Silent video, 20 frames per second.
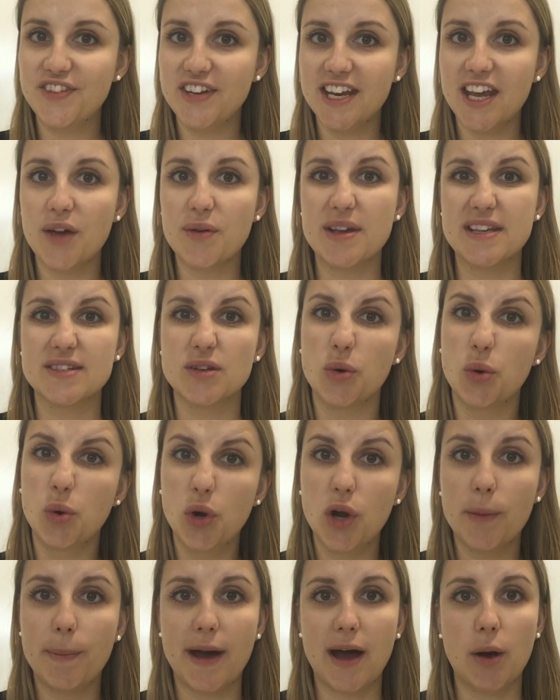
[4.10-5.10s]
video is
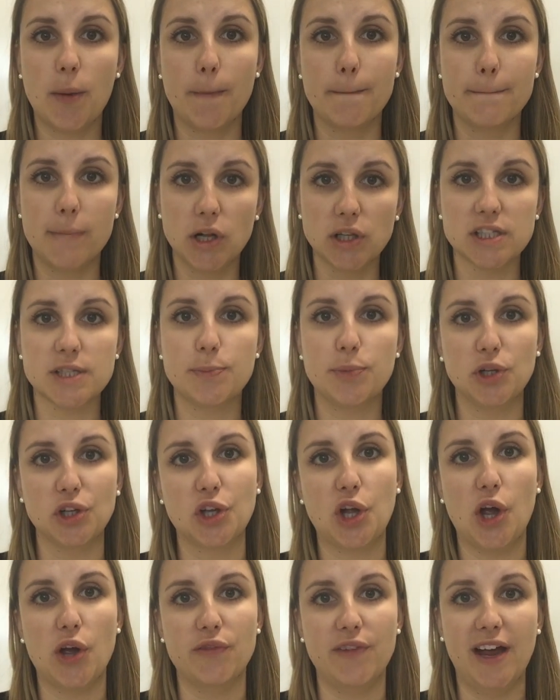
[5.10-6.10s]
all about multiple
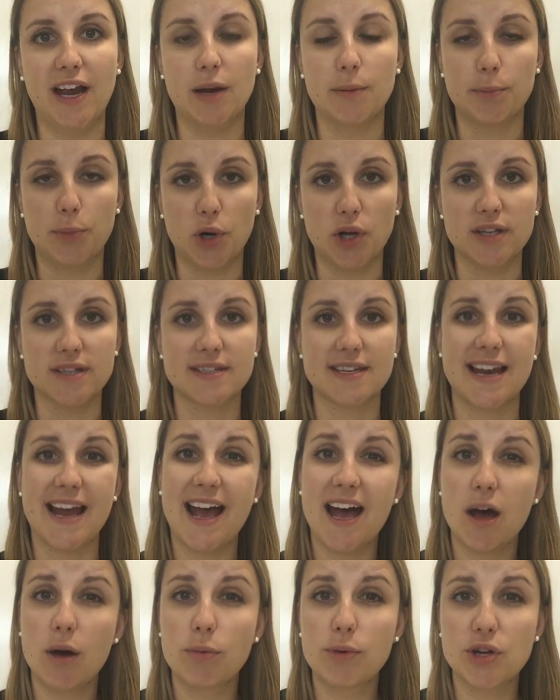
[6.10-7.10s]
covalent bonds and
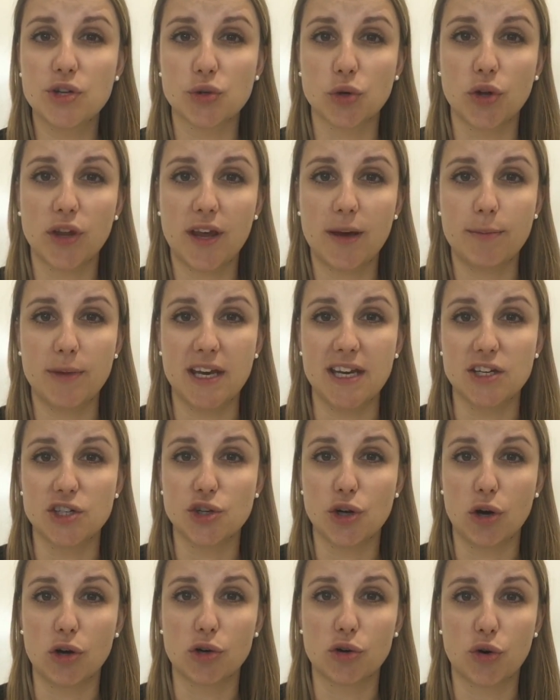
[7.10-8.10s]
how we draw them in
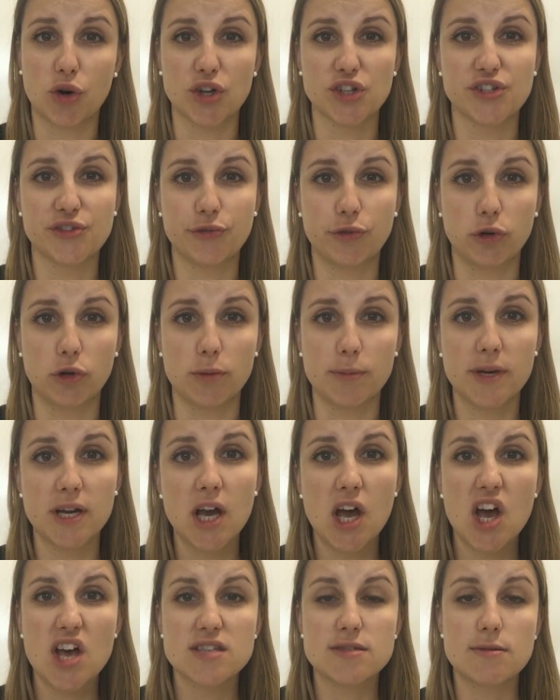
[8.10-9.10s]
dot and cross form.
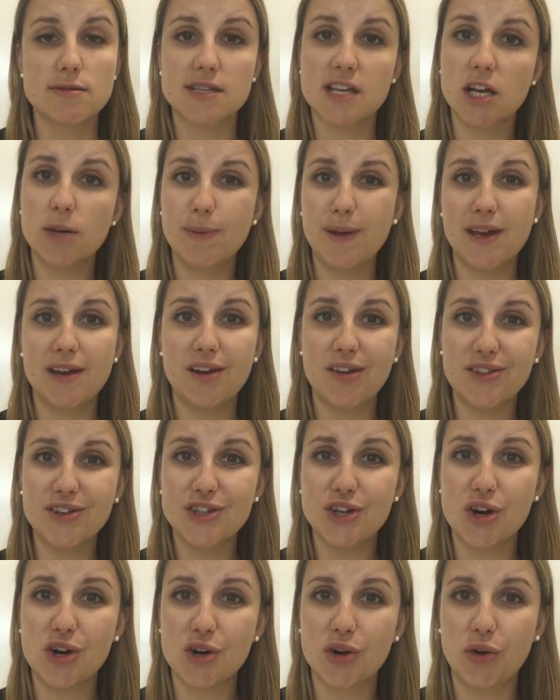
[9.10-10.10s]
So it's going to be another
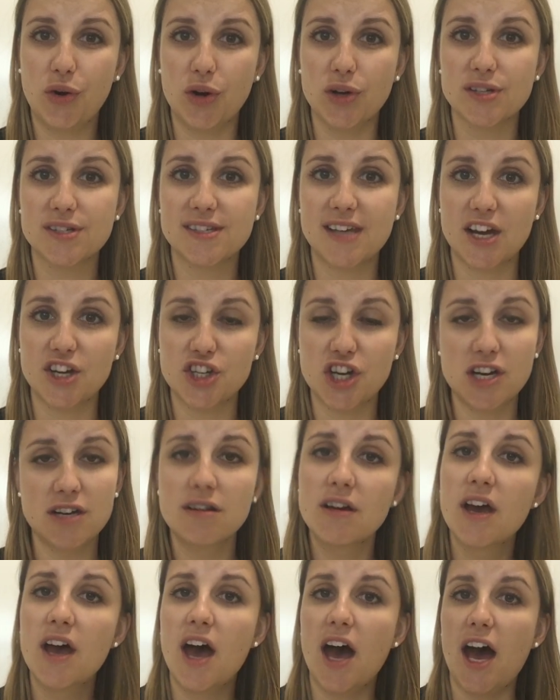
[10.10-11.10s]
dot and cross
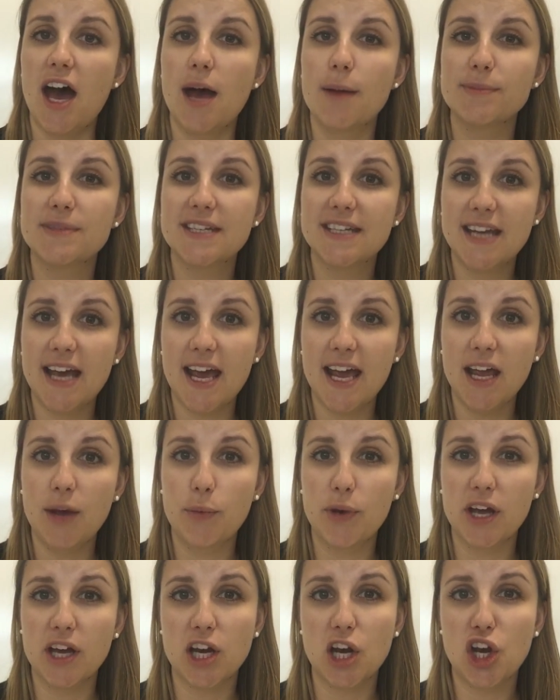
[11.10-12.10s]
session. Um, today
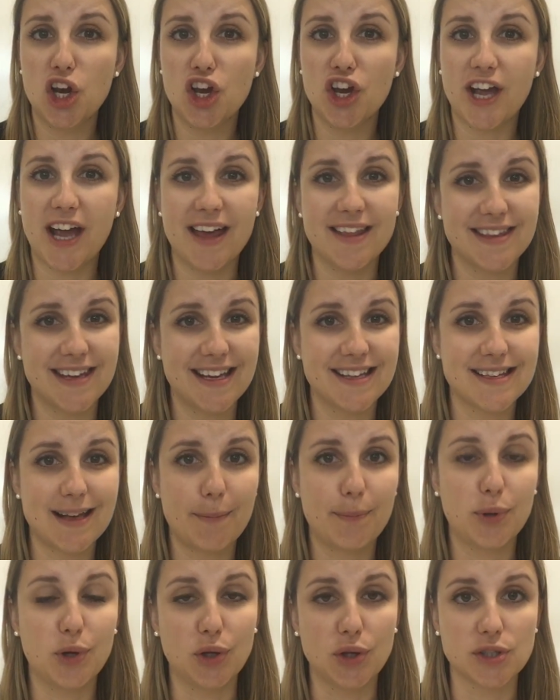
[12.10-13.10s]
we're going to look at the
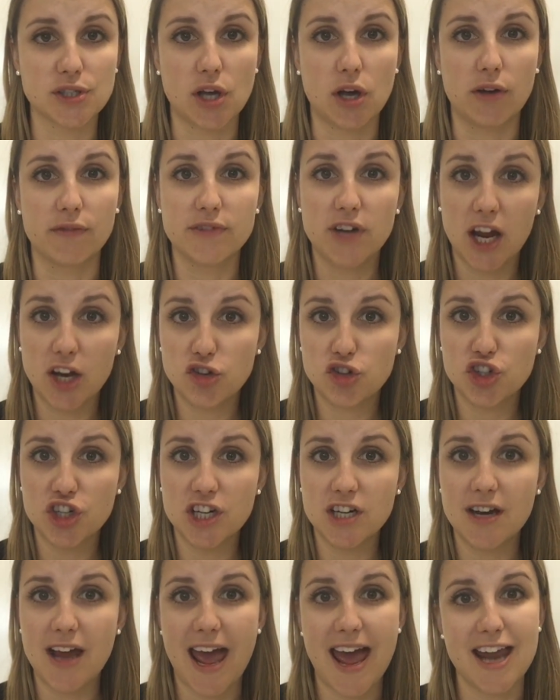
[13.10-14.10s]
examples of
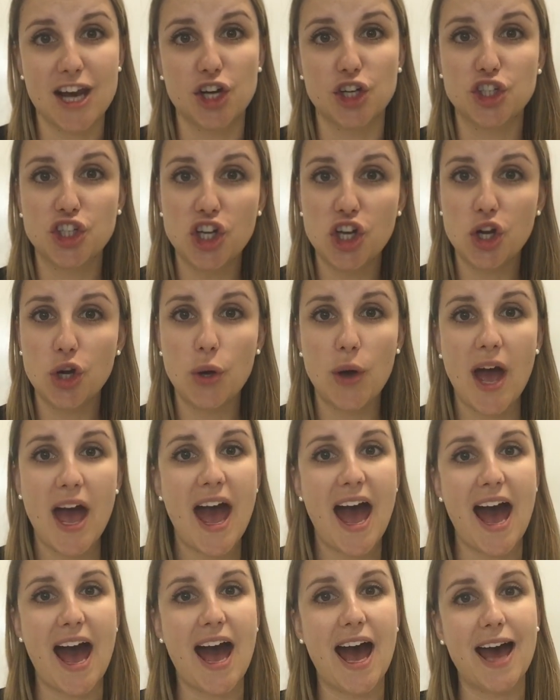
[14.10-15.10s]
nitrogen, N2,
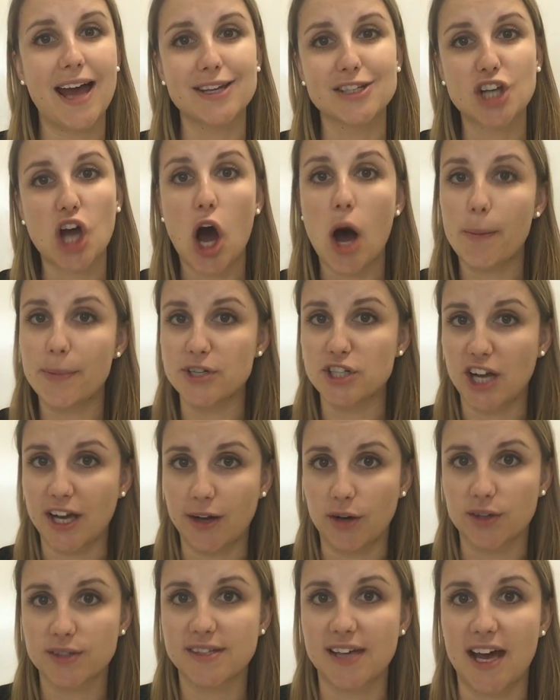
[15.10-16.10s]
and carbon
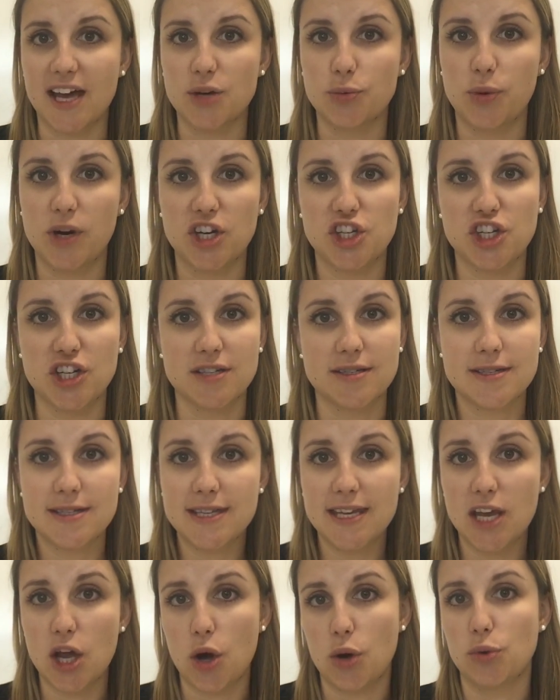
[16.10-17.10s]
dioxide, which is
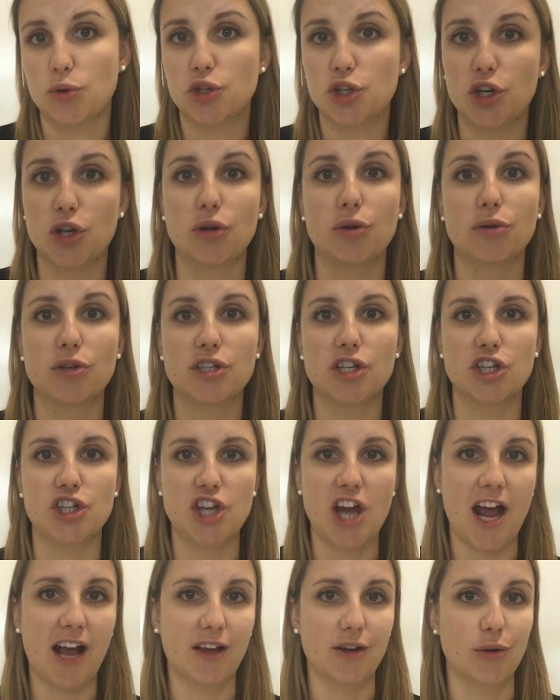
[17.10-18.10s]
CO2, to
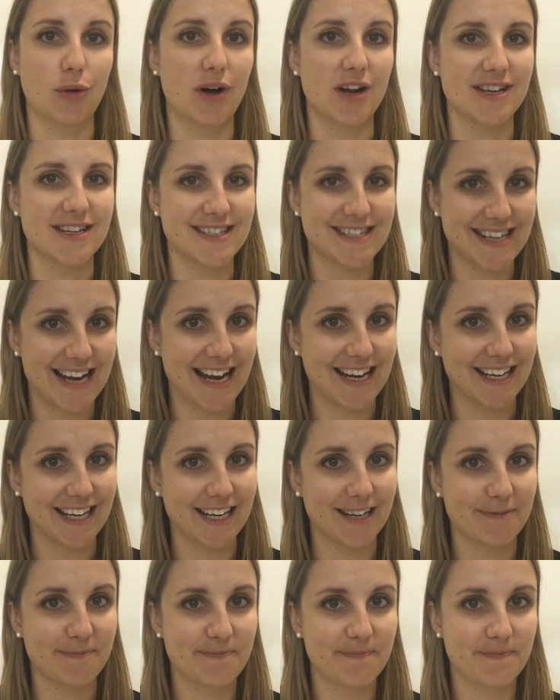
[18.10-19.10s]
check your
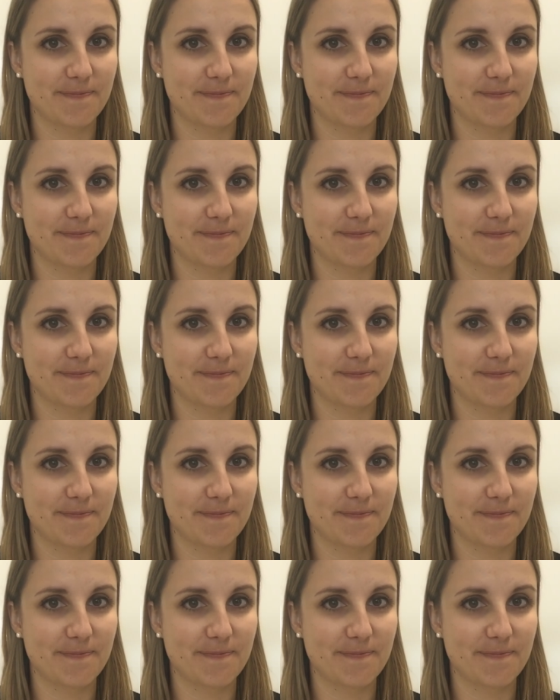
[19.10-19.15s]
understanding.